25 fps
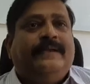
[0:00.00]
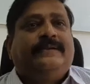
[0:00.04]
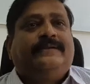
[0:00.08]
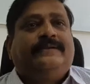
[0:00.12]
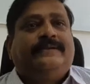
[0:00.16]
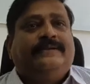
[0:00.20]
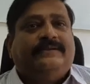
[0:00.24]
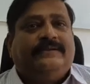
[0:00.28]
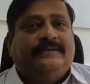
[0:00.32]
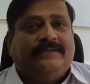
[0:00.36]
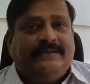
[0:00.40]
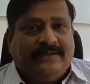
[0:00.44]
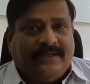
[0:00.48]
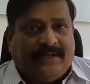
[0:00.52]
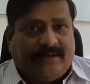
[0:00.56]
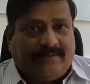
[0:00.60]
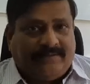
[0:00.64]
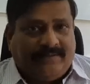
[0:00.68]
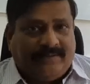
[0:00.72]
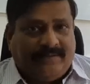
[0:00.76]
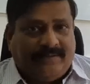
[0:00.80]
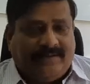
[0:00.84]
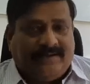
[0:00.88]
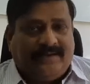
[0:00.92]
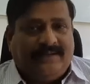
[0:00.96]
So
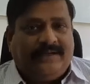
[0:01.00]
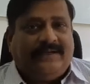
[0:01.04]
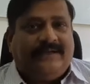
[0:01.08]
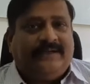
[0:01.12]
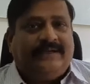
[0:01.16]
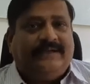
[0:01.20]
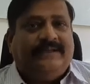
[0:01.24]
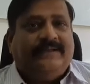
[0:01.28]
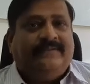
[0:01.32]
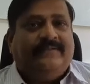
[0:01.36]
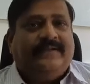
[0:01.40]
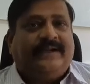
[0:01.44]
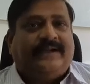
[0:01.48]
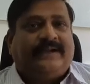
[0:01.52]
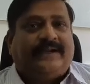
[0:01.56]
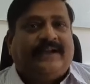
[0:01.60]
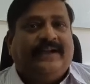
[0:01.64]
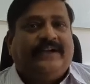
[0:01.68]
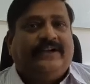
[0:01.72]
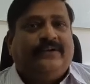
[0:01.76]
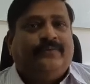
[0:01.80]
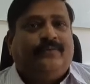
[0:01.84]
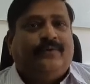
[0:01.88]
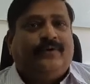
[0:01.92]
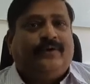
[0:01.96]
now we are
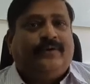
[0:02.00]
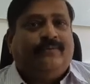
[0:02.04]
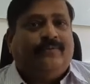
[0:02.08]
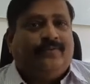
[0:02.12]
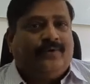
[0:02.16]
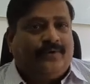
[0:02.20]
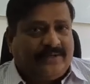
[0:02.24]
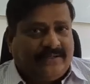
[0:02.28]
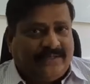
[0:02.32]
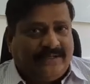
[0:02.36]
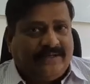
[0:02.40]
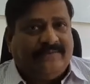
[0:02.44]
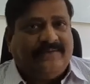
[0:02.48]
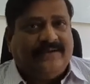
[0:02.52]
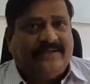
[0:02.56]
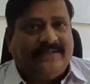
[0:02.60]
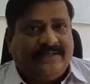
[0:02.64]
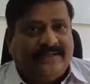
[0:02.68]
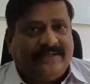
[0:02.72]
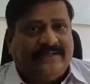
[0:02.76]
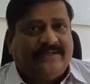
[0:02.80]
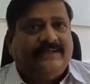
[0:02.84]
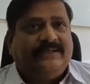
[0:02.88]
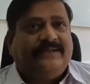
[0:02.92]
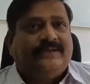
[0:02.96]
trying to put more
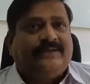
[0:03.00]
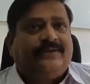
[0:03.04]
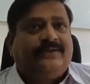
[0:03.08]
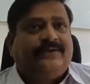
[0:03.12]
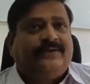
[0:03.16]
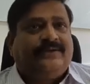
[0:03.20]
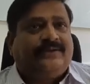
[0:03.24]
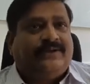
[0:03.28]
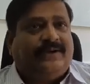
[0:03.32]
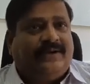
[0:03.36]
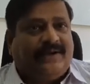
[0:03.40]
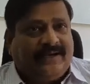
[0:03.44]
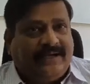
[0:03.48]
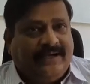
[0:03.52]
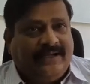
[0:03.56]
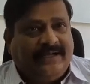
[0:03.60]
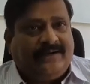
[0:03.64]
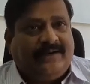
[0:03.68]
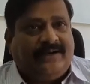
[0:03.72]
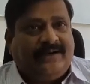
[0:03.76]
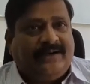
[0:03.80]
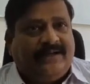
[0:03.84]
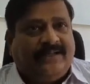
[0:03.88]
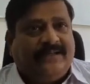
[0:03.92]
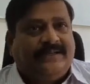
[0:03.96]
services. ISRO has already
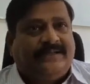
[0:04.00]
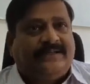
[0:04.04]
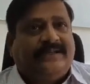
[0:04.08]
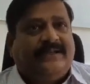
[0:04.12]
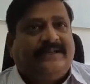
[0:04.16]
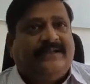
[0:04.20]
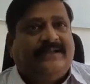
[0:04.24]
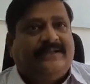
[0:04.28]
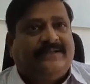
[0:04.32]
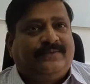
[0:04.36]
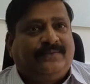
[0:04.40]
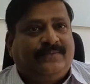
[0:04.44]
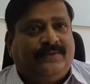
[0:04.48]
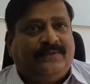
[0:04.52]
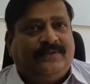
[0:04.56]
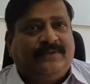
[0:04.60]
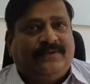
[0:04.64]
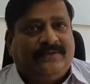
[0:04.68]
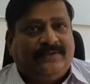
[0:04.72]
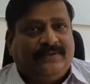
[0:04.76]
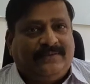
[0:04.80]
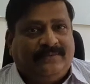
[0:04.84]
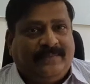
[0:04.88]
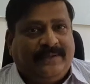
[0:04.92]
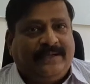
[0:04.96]
called us, and then
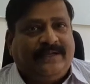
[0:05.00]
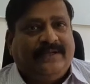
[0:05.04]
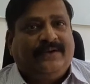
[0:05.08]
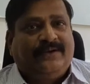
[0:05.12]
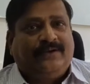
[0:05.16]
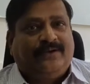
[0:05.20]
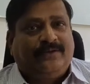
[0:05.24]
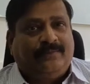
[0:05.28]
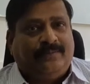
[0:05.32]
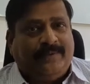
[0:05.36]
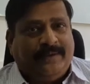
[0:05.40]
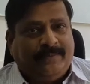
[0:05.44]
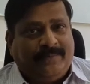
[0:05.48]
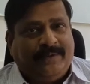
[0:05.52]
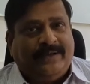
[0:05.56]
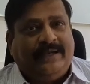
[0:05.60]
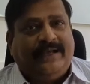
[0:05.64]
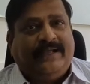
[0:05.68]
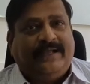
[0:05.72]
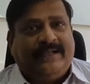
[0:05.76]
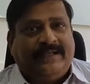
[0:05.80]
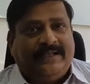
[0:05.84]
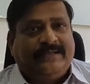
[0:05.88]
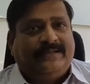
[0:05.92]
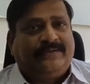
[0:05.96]
speaking to people
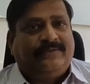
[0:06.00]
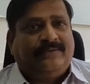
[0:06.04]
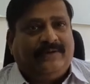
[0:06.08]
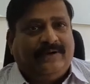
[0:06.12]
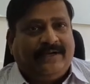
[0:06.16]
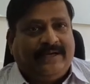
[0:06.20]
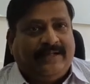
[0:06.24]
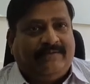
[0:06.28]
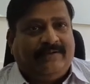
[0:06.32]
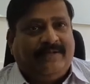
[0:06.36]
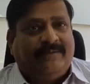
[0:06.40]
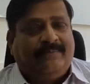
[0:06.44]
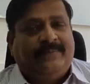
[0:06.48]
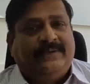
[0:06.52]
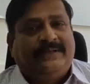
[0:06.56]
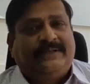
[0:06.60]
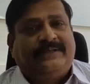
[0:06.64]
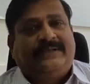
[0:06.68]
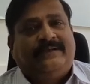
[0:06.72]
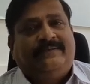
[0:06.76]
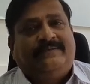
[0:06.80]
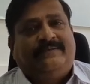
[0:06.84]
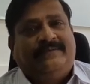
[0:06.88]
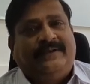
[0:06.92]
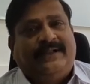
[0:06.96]
like us who are
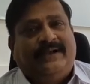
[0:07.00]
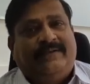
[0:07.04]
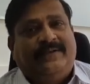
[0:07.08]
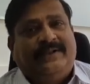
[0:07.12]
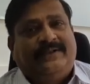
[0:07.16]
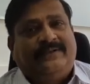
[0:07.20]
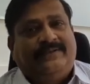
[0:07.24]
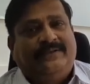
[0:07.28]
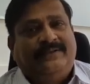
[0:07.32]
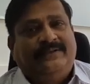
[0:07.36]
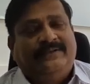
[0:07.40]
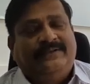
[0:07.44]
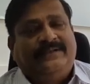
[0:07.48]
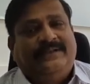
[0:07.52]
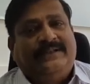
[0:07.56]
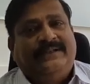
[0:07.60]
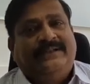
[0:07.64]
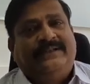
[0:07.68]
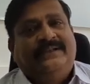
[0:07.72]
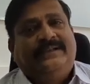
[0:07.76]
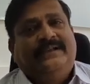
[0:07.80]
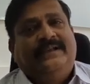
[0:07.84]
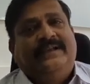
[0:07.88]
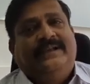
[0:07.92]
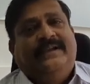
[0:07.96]
developers of NavIC
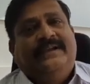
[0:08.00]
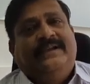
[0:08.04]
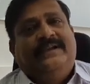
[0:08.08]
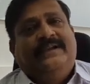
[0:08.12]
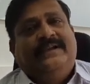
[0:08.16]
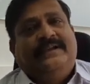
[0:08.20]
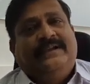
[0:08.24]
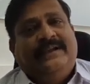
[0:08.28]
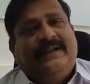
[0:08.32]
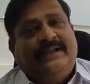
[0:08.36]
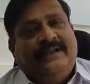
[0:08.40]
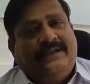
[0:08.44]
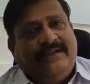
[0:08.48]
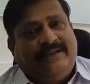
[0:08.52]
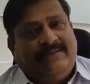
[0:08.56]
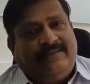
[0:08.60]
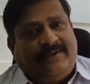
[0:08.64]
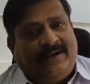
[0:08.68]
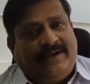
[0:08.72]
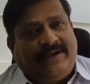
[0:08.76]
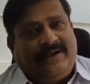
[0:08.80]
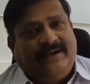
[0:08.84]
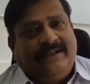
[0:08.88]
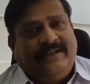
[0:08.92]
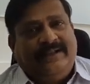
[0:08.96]
solutions, they have
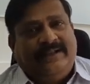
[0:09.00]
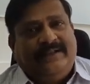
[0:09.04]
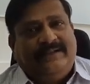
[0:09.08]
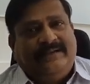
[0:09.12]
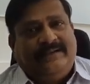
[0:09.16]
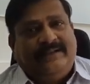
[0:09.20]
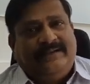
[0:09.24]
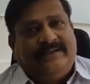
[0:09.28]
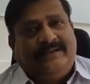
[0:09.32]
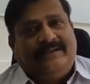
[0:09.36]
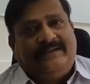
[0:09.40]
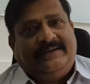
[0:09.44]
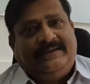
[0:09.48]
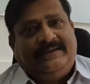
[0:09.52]
already